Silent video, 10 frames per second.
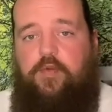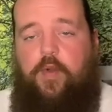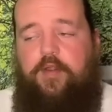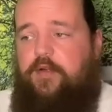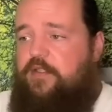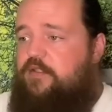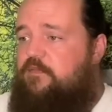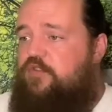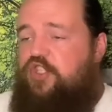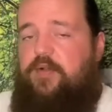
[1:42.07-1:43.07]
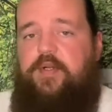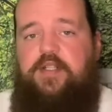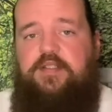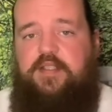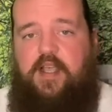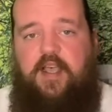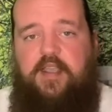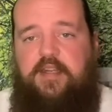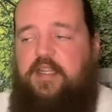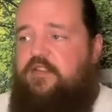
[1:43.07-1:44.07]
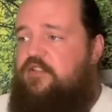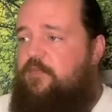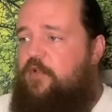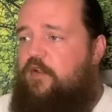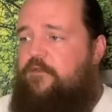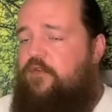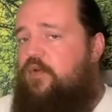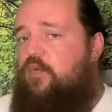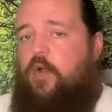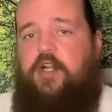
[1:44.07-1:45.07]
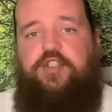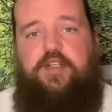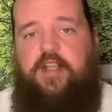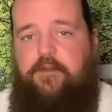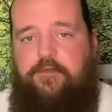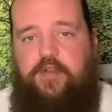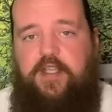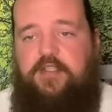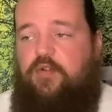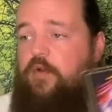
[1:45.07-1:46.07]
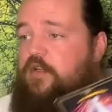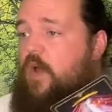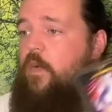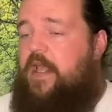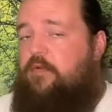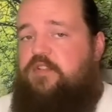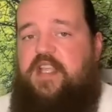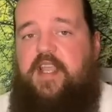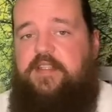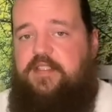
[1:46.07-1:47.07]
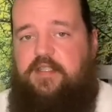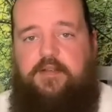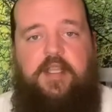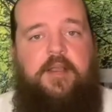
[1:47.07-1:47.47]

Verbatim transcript: whether it's chilling inside, eating some good food, watching Netflix, or going out dancing,